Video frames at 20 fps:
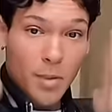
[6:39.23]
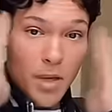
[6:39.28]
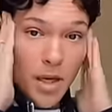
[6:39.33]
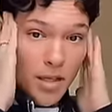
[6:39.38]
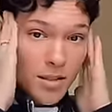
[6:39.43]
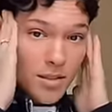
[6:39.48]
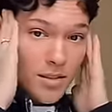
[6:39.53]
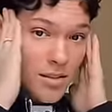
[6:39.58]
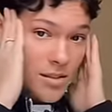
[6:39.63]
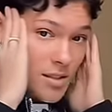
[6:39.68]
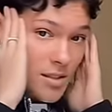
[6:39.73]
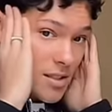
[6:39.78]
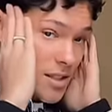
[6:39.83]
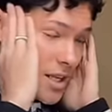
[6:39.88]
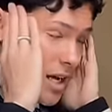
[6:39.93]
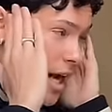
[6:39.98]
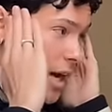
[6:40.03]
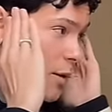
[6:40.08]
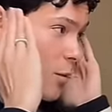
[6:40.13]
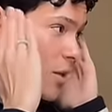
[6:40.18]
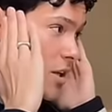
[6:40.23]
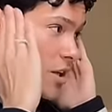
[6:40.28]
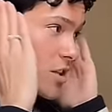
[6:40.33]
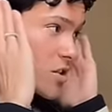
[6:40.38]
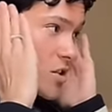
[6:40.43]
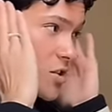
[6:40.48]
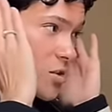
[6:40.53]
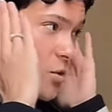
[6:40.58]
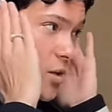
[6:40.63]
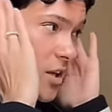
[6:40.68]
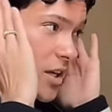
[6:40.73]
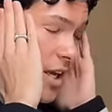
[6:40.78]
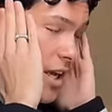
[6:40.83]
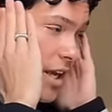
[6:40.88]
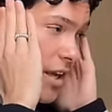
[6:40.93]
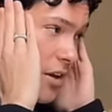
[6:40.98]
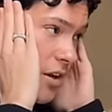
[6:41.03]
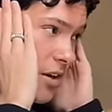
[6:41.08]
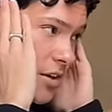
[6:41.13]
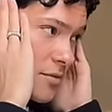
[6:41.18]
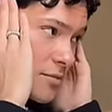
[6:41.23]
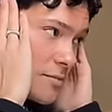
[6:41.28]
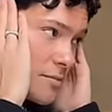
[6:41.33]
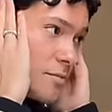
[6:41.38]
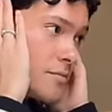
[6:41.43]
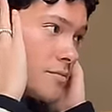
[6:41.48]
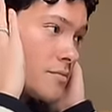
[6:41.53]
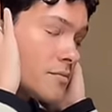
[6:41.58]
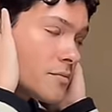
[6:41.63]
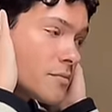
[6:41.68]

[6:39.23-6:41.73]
But I want it short here.